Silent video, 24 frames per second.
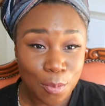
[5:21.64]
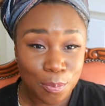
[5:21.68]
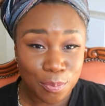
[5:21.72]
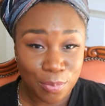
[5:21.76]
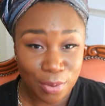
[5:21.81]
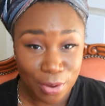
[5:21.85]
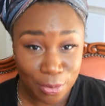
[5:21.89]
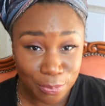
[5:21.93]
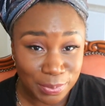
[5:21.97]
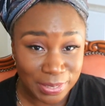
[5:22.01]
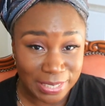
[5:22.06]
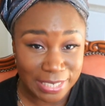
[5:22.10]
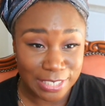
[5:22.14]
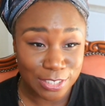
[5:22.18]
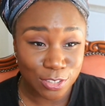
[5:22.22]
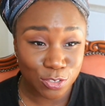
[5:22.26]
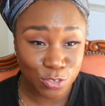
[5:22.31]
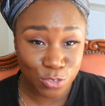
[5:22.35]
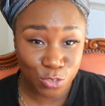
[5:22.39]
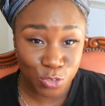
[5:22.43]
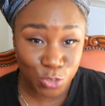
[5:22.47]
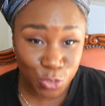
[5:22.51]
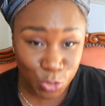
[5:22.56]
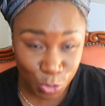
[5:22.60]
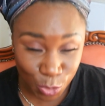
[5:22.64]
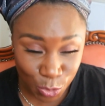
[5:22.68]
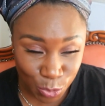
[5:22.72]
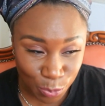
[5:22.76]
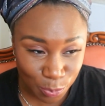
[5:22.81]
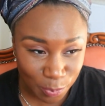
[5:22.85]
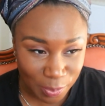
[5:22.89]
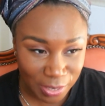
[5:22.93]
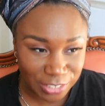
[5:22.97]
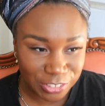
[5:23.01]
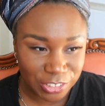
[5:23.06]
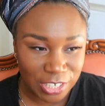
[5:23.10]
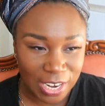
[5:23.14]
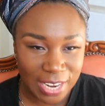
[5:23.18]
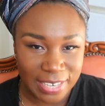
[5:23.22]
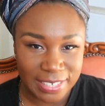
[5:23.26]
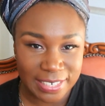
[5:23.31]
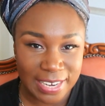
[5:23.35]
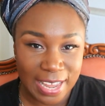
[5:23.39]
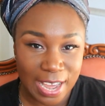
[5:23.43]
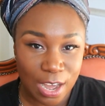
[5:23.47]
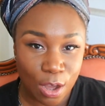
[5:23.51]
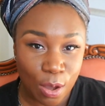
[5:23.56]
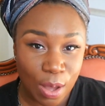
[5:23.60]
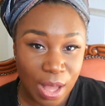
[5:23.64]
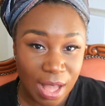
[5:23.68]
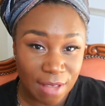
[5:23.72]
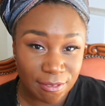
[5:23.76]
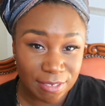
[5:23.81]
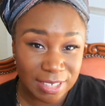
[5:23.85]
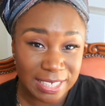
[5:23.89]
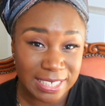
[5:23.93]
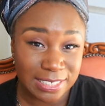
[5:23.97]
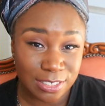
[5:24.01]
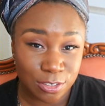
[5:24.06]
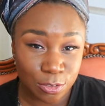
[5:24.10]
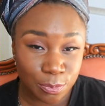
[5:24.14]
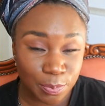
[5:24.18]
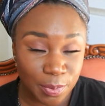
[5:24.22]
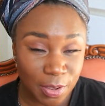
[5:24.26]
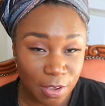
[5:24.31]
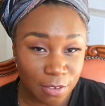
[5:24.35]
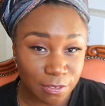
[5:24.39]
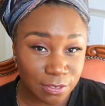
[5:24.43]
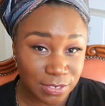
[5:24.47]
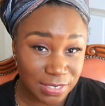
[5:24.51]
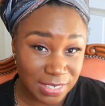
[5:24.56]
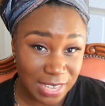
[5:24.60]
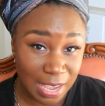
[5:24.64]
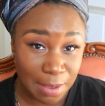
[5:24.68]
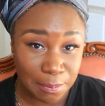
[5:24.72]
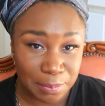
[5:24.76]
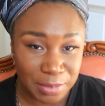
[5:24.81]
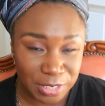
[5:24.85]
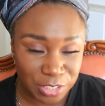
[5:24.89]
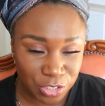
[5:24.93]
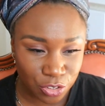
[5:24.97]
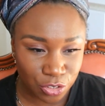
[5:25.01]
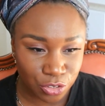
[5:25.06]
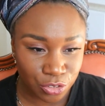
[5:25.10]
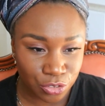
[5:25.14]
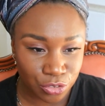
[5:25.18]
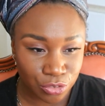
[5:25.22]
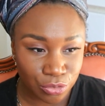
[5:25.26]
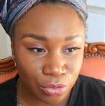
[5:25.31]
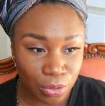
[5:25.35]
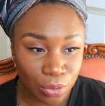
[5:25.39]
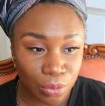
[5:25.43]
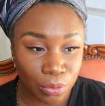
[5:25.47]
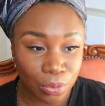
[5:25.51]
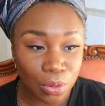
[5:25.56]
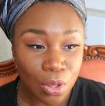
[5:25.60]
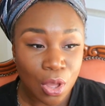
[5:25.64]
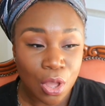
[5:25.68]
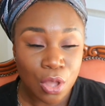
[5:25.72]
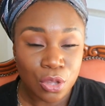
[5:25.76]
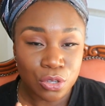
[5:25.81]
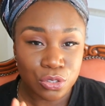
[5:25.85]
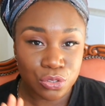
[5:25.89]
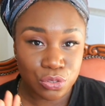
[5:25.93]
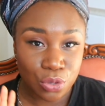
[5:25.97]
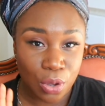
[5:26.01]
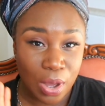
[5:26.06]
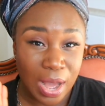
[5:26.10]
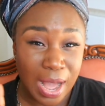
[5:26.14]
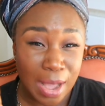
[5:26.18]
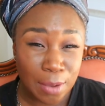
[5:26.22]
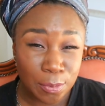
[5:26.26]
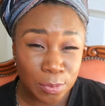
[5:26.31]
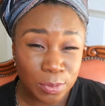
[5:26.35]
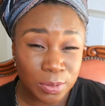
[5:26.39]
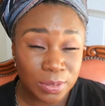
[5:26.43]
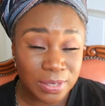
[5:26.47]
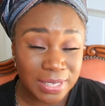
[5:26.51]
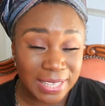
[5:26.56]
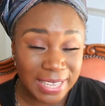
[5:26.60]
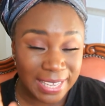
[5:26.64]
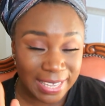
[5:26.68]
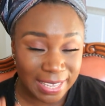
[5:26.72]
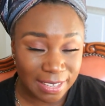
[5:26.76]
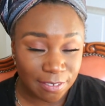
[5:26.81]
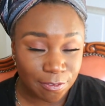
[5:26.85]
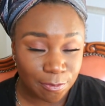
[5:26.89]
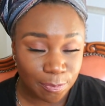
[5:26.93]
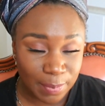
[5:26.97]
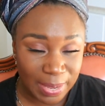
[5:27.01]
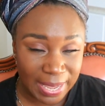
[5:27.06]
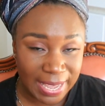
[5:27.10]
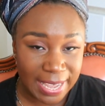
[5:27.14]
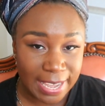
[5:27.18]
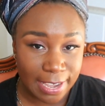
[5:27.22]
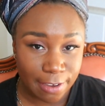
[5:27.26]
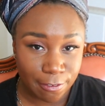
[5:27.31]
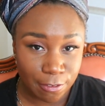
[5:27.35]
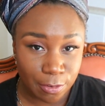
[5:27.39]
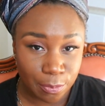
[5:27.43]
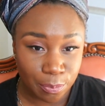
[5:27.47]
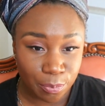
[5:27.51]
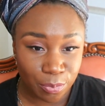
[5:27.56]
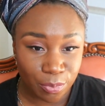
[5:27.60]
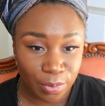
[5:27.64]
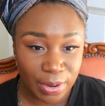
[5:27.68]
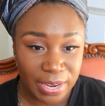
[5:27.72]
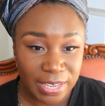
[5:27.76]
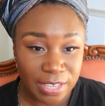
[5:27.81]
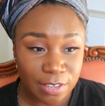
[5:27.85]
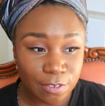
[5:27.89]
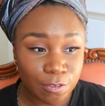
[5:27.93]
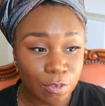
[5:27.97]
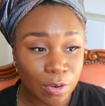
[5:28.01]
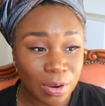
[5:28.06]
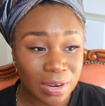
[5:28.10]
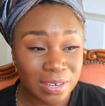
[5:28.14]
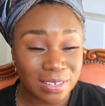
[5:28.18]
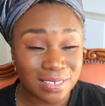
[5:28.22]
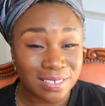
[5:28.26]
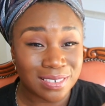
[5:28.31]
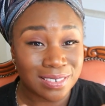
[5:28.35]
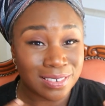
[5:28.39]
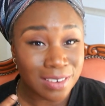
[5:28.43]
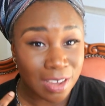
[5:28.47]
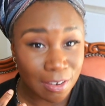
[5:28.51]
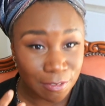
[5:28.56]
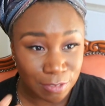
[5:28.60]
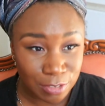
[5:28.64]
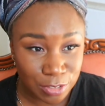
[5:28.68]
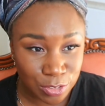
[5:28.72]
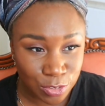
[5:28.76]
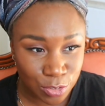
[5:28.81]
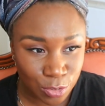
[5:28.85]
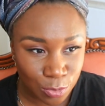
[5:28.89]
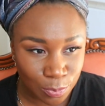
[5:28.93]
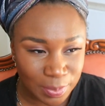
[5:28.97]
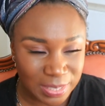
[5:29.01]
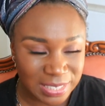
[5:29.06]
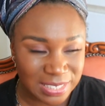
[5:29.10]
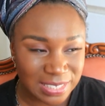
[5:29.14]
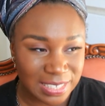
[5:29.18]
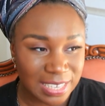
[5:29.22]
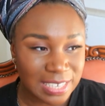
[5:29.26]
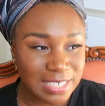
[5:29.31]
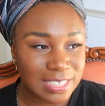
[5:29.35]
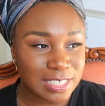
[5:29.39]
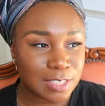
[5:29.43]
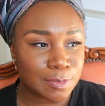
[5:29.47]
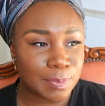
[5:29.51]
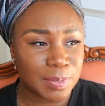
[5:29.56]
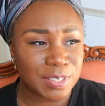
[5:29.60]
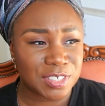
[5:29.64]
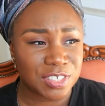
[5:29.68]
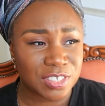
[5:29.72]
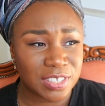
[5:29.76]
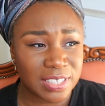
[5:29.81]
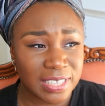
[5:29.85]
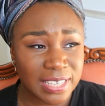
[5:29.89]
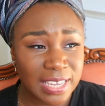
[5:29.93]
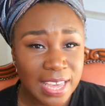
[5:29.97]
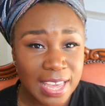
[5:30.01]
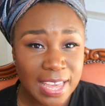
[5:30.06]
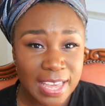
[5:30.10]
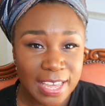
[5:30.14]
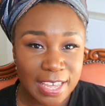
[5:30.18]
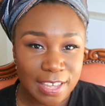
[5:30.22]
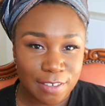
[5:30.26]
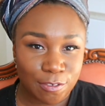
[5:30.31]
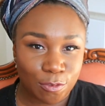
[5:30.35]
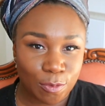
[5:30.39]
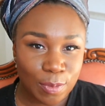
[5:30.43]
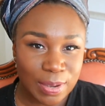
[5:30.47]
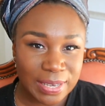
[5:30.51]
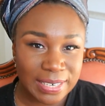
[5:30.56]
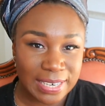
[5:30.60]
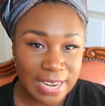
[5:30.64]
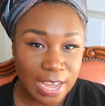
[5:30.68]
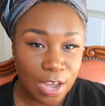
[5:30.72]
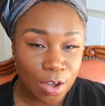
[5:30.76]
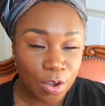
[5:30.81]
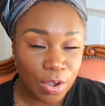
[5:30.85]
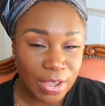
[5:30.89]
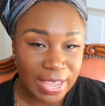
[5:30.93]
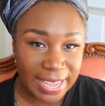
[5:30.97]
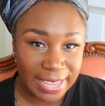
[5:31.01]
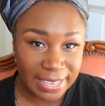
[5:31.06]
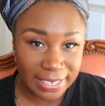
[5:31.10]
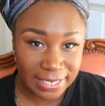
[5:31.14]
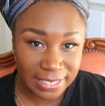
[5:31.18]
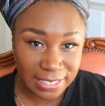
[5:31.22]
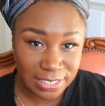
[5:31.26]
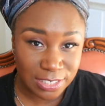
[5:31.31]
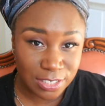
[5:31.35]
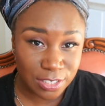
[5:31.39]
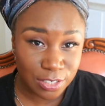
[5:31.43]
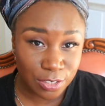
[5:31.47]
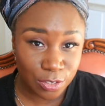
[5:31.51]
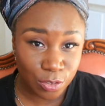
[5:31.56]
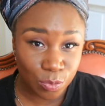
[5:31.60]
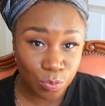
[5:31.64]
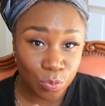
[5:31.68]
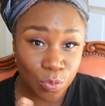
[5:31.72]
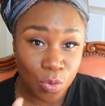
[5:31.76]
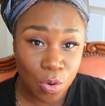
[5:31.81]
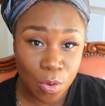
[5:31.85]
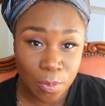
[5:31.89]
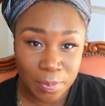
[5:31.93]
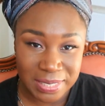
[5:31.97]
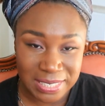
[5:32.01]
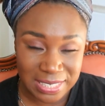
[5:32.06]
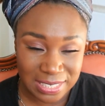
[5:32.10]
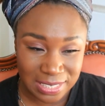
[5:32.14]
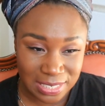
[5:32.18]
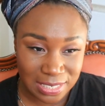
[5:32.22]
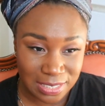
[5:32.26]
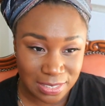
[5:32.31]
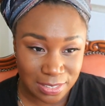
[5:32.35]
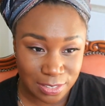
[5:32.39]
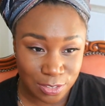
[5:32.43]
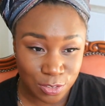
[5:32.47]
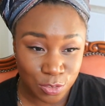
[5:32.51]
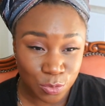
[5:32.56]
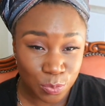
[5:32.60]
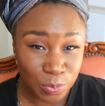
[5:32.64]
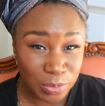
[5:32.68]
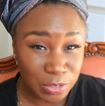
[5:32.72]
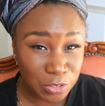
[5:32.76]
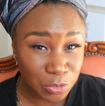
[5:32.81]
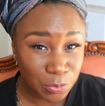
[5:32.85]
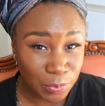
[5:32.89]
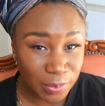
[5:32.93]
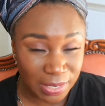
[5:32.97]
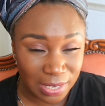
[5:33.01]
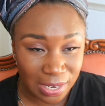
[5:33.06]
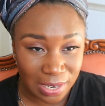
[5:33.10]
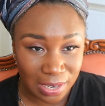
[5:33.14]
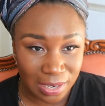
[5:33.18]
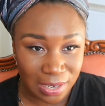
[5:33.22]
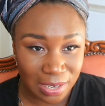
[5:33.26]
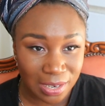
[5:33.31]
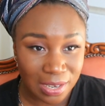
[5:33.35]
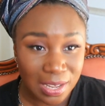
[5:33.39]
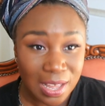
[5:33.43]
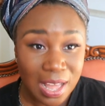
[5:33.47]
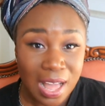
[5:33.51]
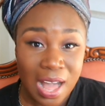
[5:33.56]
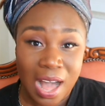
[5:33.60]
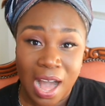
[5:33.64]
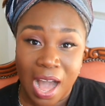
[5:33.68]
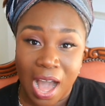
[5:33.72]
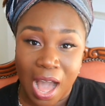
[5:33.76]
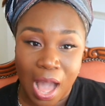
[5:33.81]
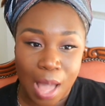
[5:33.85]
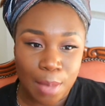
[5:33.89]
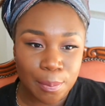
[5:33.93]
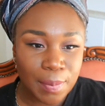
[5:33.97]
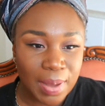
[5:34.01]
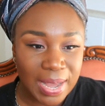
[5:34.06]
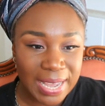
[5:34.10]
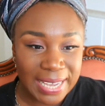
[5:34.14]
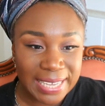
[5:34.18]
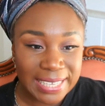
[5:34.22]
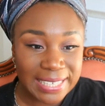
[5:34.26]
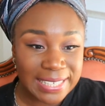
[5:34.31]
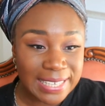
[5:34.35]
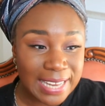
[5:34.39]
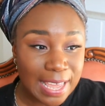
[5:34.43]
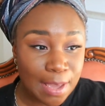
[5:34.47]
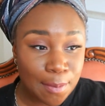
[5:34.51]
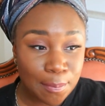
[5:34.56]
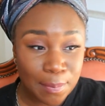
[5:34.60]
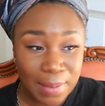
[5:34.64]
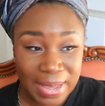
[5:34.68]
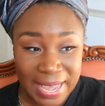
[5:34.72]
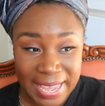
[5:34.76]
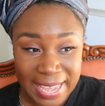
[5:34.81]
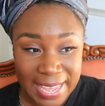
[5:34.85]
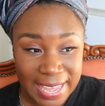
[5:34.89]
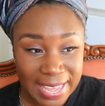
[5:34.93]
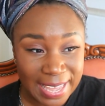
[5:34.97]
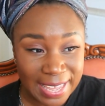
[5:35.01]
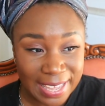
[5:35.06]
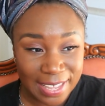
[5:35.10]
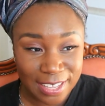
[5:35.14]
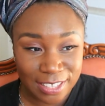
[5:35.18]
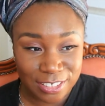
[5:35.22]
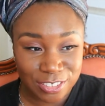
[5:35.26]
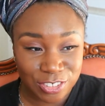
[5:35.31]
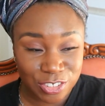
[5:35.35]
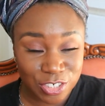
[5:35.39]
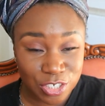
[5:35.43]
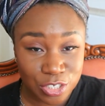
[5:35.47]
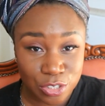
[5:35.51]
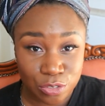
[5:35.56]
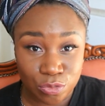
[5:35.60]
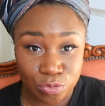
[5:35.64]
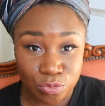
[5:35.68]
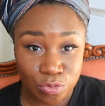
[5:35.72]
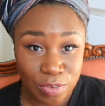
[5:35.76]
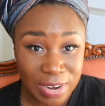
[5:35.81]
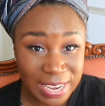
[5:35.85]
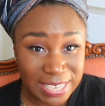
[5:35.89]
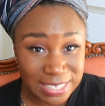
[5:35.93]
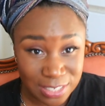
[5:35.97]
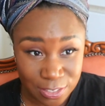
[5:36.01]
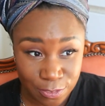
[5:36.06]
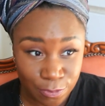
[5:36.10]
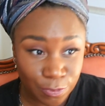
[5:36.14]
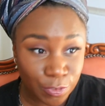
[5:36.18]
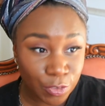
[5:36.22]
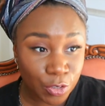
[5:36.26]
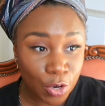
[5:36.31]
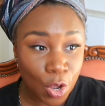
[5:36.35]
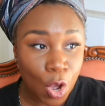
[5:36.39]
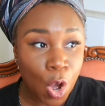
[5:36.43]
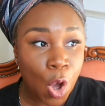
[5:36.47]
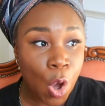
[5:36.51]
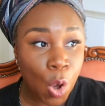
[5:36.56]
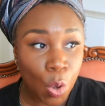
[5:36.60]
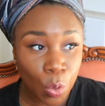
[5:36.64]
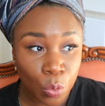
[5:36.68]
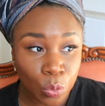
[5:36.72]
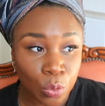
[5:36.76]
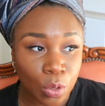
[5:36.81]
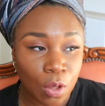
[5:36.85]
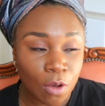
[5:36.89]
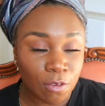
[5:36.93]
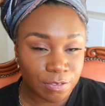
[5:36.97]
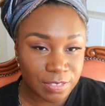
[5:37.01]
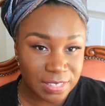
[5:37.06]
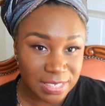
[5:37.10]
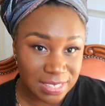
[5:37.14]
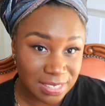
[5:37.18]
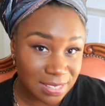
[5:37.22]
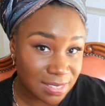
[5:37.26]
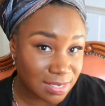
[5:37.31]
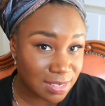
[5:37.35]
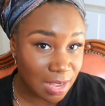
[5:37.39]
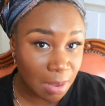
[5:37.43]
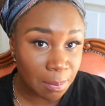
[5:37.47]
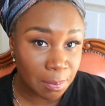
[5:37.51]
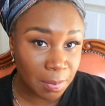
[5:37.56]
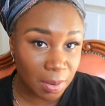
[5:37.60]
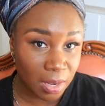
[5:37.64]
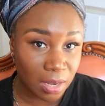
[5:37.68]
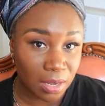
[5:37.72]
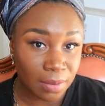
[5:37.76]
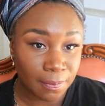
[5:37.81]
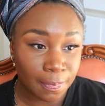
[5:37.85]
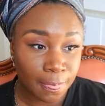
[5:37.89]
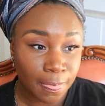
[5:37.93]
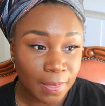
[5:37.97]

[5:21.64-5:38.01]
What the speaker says: probably too much, I now have a little bit of damage control. So I will give my hair a break for another 2 months, and especially if we're now getting into the warmer seasons, which we are, I might let my hair just rest for the whole of the summer.